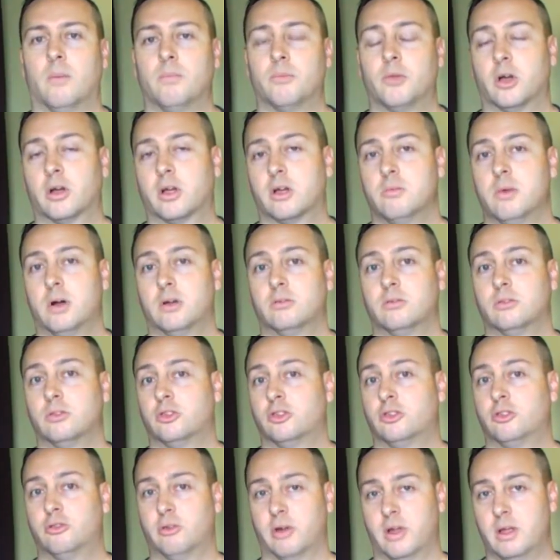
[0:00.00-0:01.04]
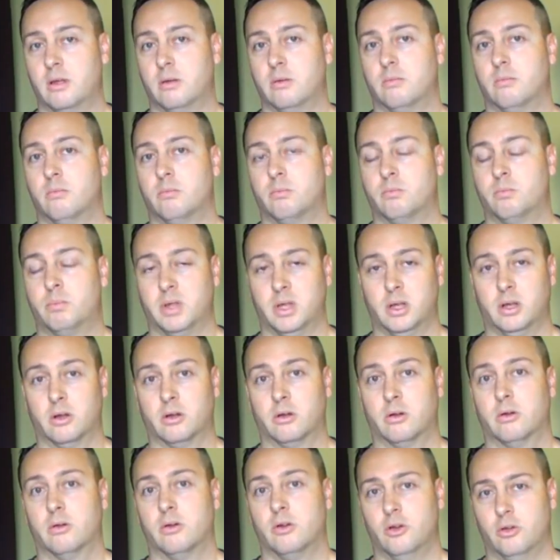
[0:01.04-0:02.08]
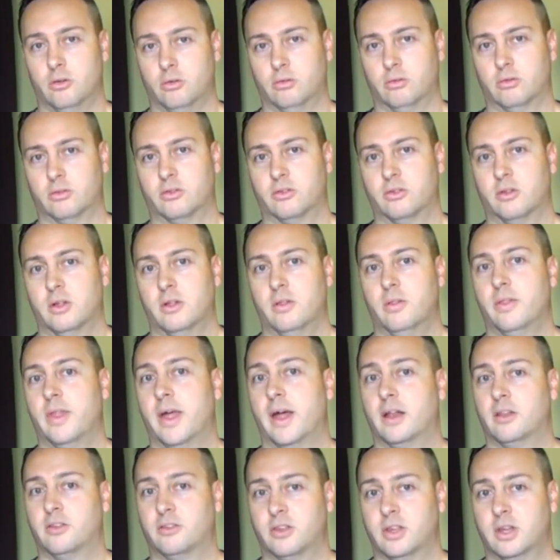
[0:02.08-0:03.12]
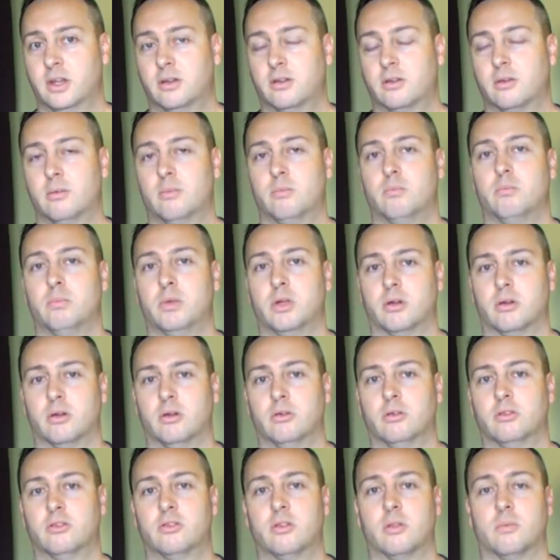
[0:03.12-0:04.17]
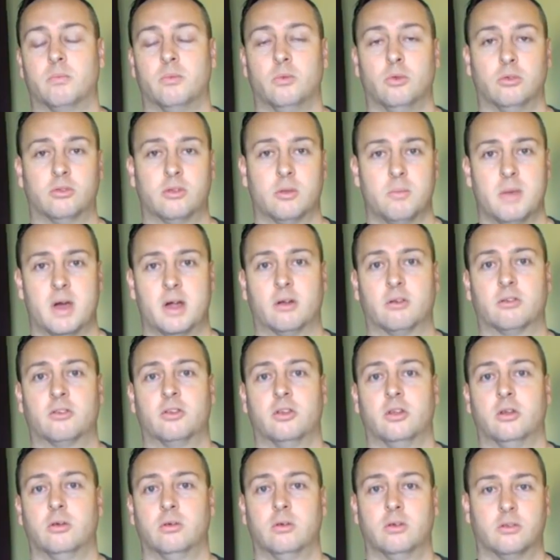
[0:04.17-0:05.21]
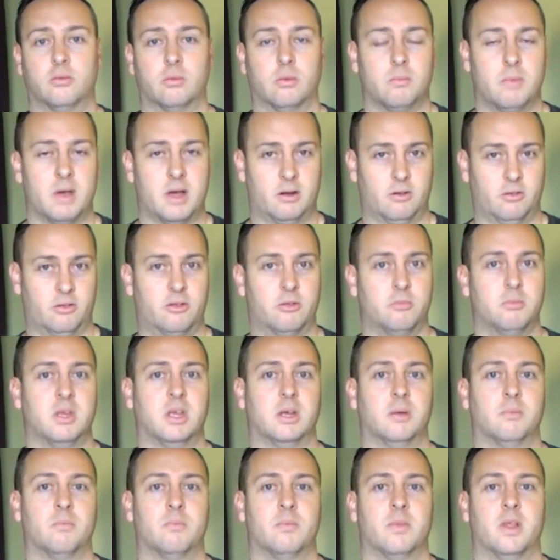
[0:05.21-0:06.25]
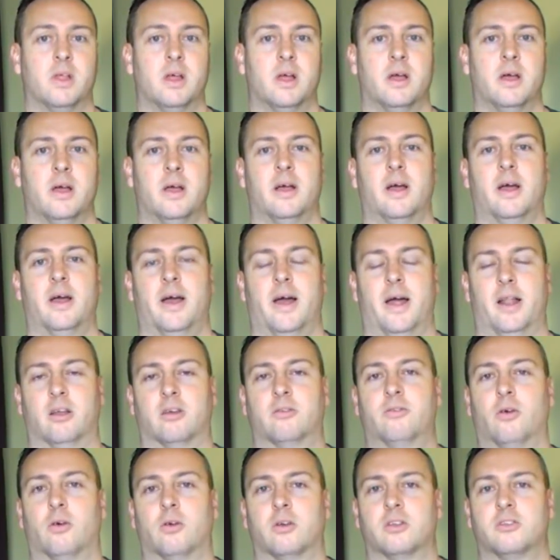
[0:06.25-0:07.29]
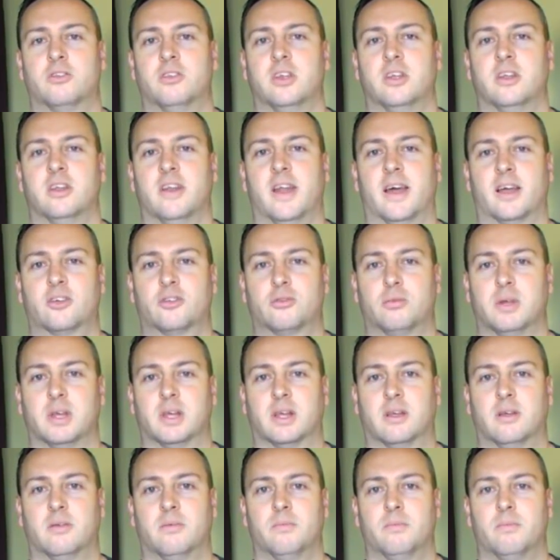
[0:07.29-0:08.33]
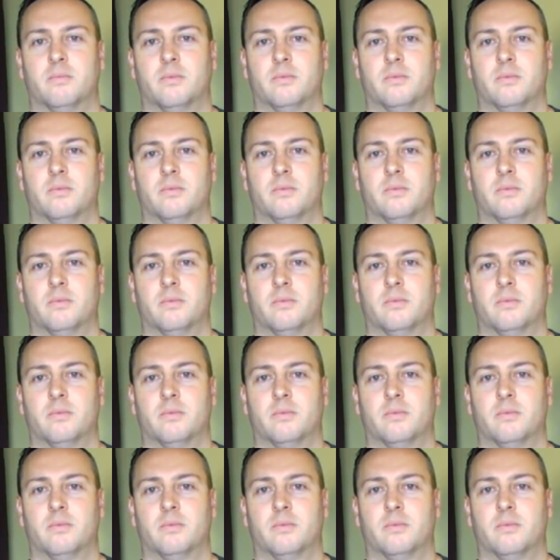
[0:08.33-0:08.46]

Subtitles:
I'm talking about Strait Beer news. That is it. Beer news, the news that matters to you, is what matters to me. I look forward to seeing you next week.